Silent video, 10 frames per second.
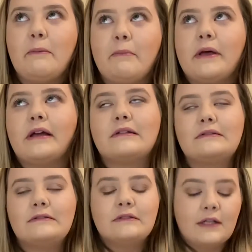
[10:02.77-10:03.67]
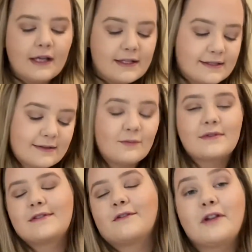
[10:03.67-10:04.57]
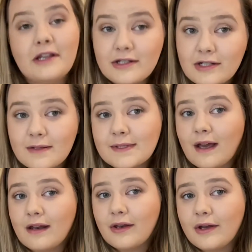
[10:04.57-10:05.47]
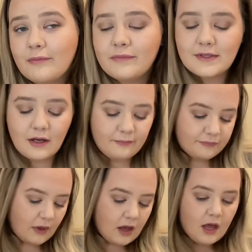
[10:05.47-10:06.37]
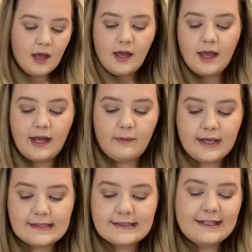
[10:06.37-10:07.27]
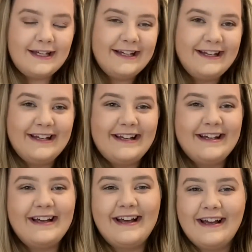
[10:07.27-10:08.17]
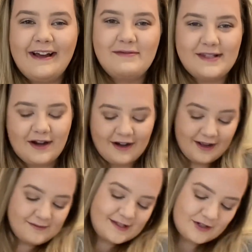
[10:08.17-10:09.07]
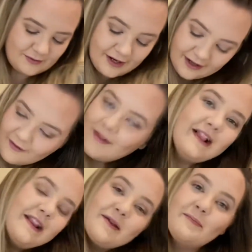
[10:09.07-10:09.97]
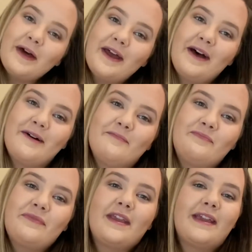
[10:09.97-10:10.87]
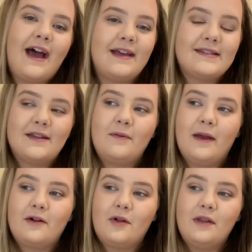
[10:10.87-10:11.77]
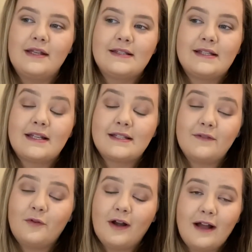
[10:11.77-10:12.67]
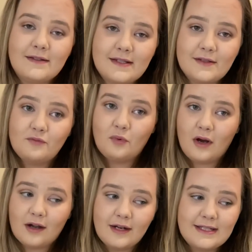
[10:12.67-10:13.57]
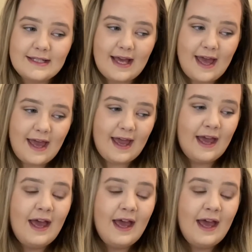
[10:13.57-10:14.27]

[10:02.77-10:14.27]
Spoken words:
but the relationship's kind of new. So anyways, I'm sorry, I'm such a weirdo. But yeah, so my goal is 64 ounces of water a day.